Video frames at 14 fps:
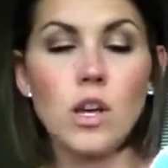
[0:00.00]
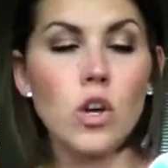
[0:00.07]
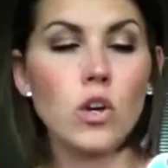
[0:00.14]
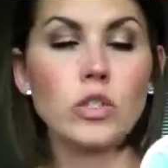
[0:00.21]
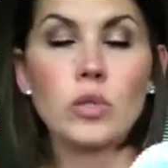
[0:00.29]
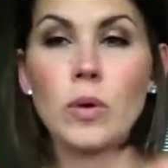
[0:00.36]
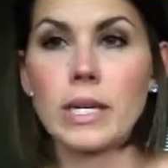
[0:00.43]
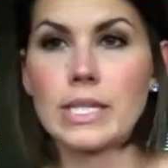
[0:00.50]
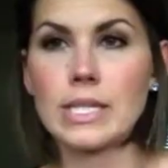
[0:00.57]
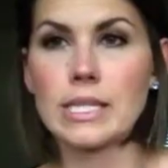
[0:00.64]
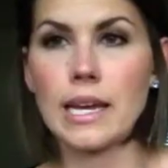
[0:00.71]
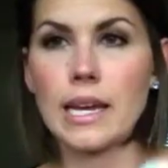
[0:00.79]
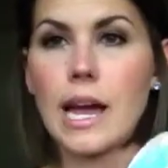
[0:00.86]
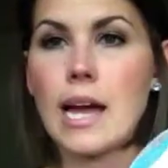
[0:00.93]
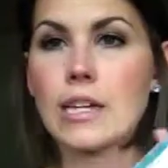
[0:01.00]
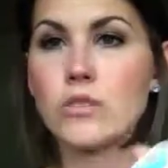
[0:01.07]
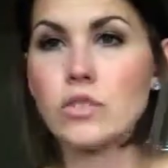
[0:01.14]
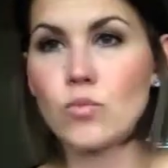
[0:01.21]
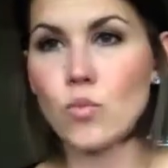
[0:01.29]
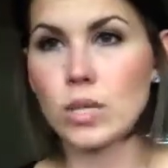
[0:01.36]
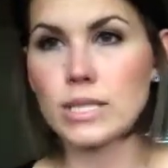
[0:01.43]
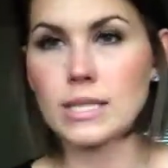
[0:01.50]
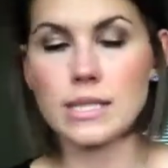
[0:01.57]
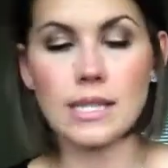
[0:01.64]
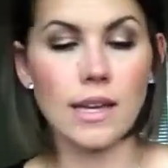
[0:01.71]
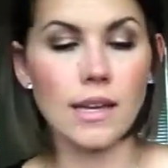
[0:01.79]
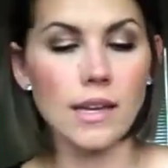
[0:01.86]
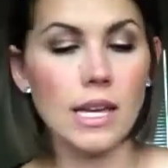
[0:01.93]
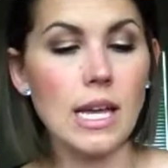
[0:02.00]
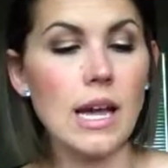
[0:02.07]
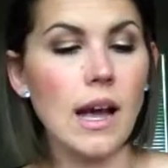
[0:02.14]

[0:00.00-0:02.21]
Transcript: or twice a day. I use them once a day.